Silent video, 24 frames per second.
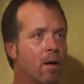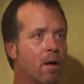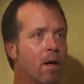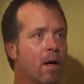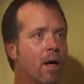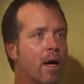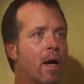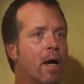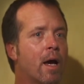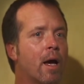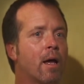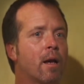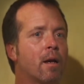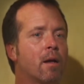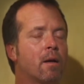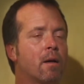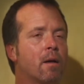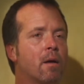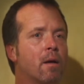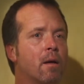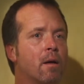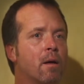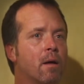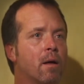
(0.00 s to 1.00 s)
And
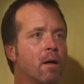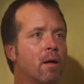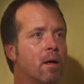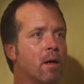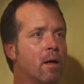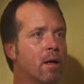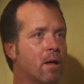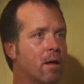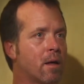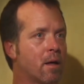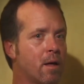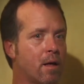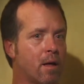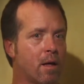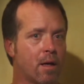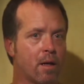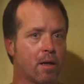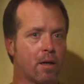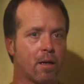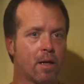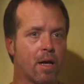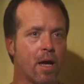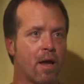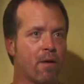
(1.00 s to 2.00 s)

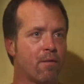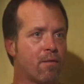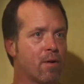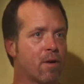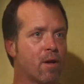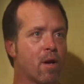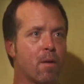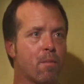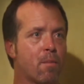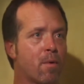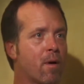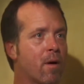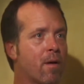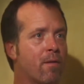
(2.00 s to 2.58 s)
it gave a number